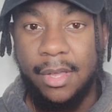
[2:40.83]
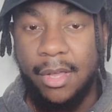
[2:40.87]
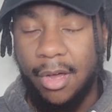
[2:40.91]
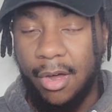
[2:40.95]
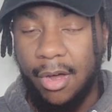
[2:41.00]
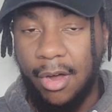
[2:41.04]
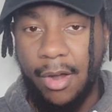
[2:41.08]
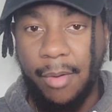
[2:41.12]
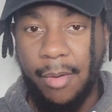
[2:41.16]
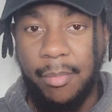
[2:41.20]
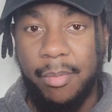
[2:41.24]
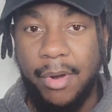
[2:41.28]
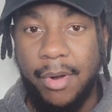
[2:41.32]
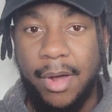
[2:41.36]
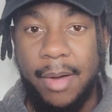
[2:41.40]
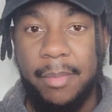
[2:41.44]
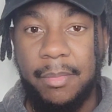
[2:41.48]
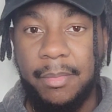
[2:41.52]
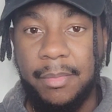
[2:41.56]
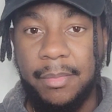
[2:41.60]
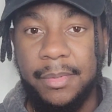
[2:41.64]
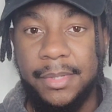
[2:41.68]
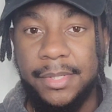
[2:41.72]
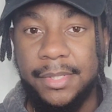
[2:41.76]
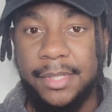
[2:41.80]
Our
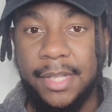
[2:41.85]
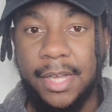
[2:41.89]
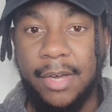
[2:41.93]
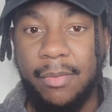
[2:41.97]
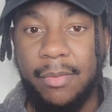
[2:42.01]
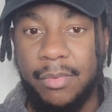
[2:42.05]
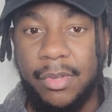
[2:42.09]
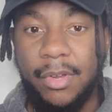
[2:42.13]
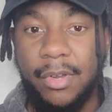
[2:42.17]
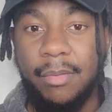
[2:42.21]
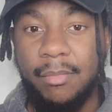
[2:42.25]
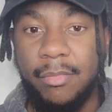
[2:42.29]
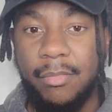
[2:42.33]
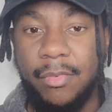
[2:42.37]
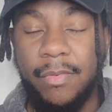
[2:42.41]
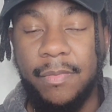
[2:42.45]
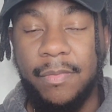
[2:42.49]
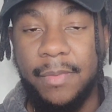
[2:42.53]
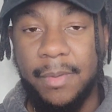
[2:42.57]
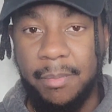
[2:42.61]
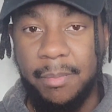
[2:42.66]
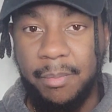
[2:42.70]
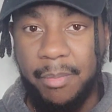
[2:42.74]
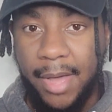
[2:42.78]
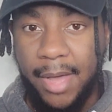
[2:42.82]
problem is that we are
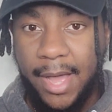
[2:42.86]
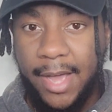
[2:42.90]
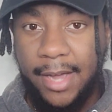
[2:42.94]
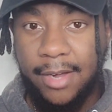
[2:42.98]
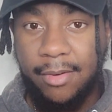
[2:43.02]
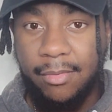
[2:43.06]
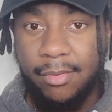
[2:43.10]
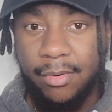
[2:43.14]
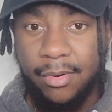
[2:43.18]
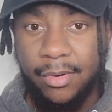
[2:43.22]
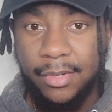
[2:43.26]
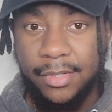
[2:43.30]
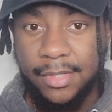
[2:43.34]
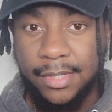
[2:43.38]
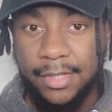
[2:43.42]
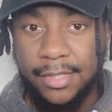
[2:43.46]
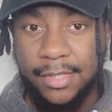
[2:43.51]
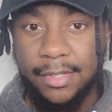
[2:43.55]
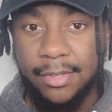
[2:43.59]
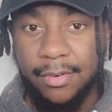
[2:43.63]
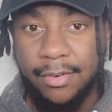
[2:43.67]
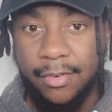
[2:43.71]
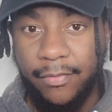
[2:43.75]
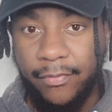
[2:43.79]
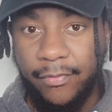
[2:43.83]
moving backwards
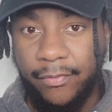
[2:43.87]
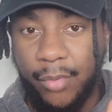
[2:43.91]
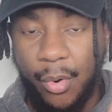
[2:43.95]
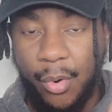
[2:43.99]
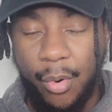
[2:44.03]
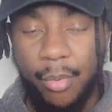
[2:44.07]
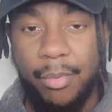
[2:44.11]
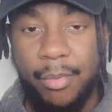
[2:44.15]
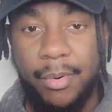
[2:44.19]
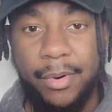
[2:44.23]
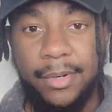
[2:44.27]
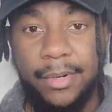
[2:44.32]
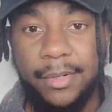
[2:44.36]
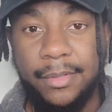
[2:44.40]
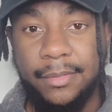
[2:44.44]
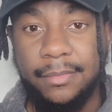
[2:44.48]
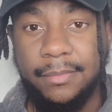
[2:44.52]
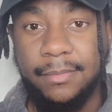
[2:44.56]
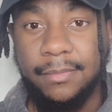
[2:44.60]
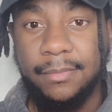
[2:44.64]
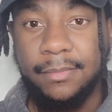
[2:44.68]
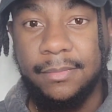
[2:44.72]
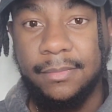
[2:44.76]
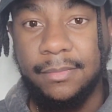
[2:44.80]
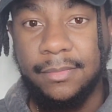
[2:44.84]
instead of forward.
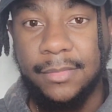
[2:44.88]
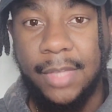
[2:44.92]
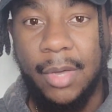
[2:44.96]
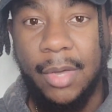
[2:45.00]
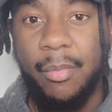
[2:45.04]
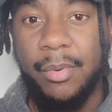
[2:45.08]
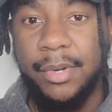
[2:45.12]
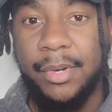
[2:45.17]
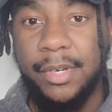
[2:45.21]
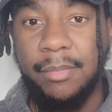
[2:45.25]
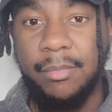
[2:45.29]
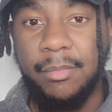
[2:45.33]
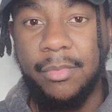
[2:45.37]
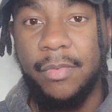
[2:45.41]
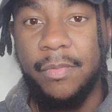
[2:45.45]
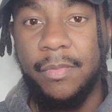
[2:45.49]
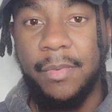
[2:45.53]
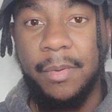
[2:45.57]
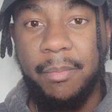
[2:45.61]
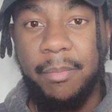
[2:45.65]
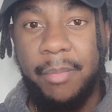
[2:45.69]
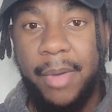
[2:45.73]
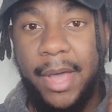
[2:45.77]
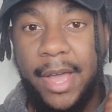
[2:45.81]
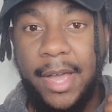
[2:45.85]
And when you're
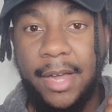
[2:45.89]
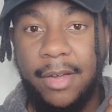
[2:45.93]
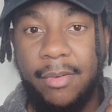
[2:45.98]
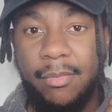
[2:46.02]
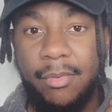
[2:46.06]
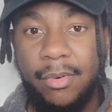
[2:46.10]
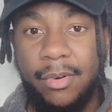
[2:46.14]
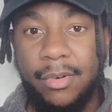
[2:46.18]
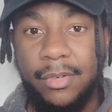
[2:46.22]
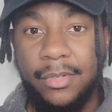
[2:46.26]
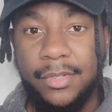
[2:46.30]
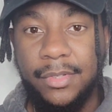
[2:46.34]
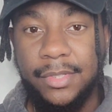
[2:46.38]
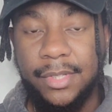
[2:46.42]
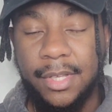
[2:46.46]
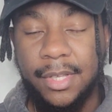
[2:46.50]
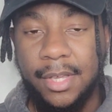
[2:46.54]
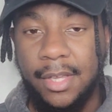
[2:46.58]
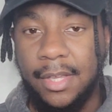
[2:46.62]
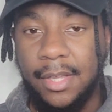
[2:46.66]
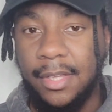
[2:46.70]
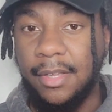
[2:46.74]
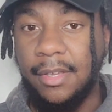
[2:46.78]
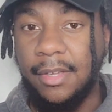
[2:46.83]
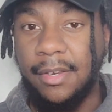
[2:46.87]
moving backwards,
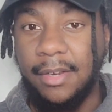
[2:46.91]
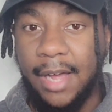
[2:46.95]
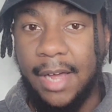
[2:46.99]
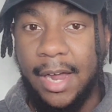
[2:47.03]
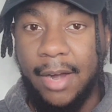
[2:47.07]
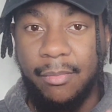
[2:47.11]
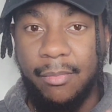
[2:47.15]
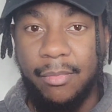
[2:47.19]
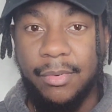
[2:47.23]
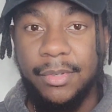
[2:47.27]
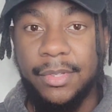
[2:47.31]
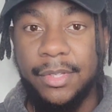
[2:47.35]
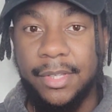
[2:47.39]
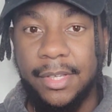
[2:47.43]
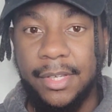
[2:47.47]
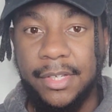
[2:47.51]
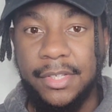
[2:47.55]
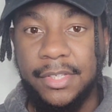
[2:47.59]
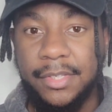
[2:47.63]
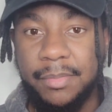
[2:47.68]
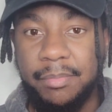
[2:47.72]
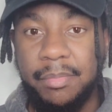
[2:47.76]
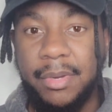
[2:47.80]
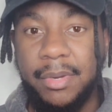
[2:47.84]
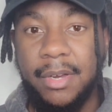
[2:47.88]
you're not really
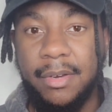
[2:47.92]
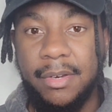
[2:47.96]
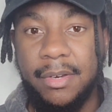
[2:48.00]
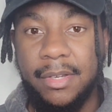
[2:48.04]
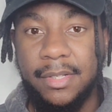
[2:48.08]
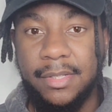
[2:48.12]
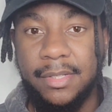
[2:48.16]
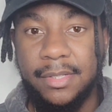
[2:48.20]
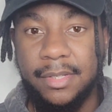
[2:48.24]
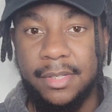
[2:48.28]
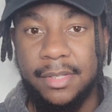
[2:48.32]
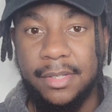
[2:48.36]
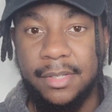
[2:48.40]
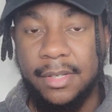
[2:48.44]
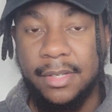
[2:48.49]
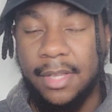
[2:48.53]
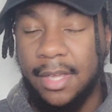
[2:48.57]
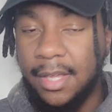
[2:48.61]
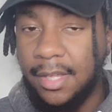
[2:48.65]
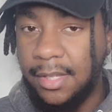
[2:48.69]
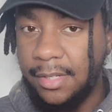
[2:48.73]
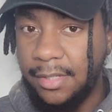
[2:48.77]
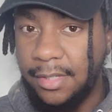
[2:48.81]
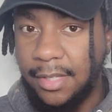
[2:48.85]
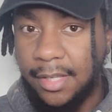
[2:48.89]
experiencing
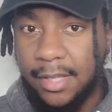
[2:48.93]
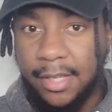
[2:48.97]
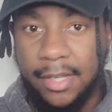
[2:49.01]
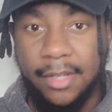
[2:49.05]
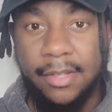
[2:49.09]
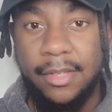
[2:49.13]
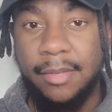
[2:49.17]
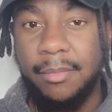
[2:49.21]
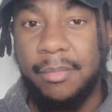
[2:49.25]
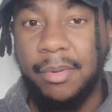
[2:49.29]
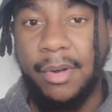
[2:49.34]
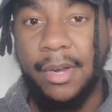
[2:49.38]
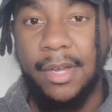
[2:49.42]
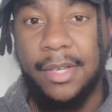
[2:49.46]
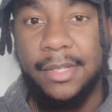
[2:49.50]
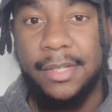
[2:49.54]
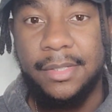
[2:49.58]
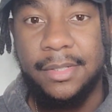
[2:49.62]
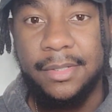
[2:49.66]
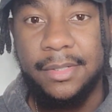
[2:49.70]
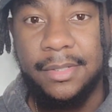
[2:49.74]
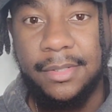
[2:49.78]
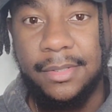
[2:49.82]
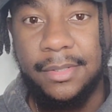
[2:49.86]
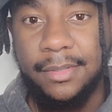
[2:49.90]
the healing
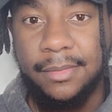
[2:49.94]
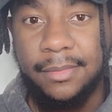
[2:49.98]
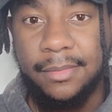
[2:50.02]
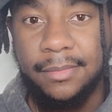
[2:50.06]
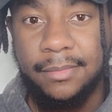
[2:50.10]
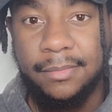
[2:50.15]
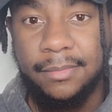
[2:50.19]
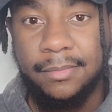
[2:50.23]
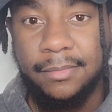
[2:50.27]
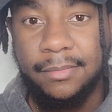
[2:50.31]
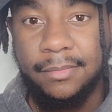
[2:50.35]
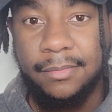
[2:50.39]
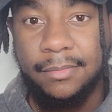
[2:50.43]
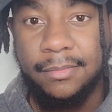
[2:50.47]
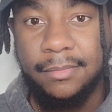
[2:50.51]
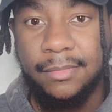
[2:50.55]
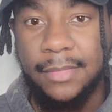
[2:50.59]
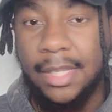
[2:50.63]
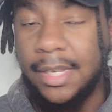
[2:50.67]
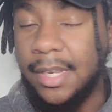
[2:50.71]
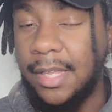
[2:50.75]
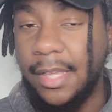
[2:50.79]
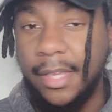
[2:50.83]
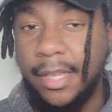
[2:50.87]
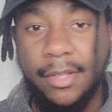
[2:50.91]
process.
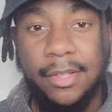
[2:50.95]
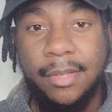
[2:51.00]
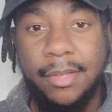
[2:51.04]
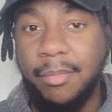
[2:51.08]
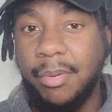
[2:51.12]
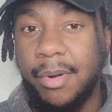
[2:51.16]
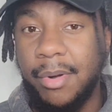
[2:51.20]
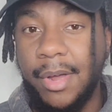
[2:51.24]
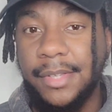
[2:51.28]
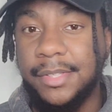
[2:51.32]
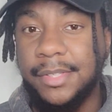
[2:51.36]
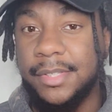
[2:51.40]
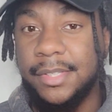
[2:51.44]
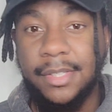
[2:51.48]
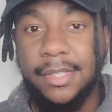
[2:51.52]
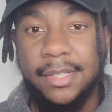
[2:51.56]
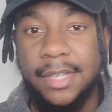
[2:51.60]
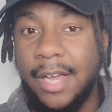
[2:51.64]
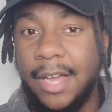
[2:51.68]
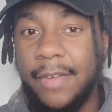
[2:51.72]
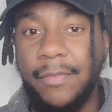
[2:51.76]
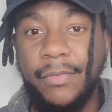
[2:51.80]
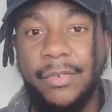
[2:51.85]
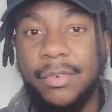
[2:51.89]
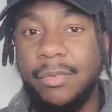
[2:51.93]
And the healing process is
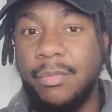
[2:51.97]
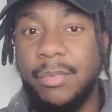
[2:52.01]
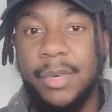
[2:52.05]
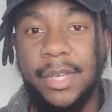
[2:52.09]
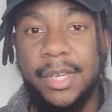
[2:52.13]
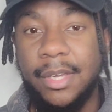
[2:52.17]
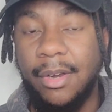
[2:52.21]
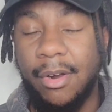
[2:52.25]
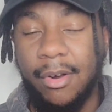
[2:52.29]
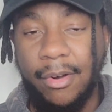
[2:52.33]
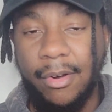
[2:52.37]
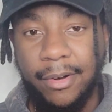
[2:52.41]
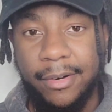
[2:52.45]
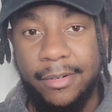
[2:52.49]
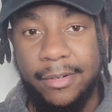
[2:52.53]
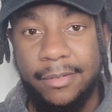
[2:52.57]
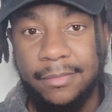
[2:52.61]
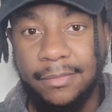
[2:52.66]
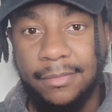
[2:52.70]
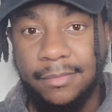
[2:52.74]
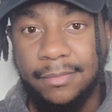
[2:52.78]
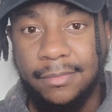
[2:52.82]
not for the weak at heart.